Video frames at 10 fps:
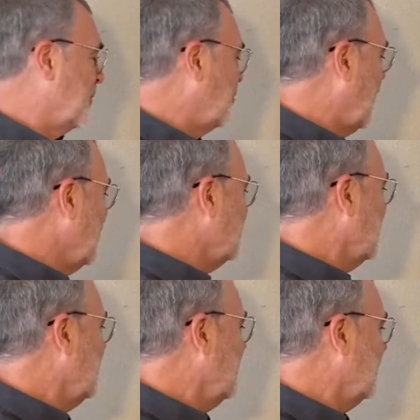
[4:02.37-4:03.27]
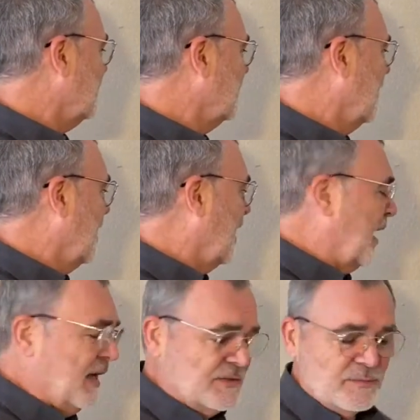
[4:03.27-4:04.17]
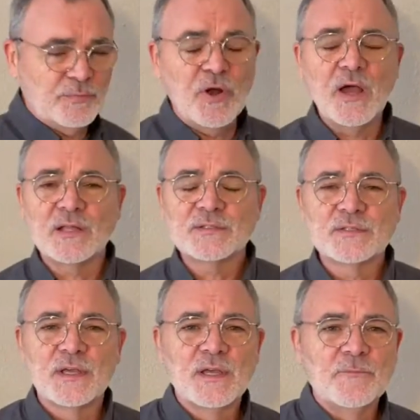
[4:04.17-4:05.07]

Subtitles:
The price on this, as a bronze,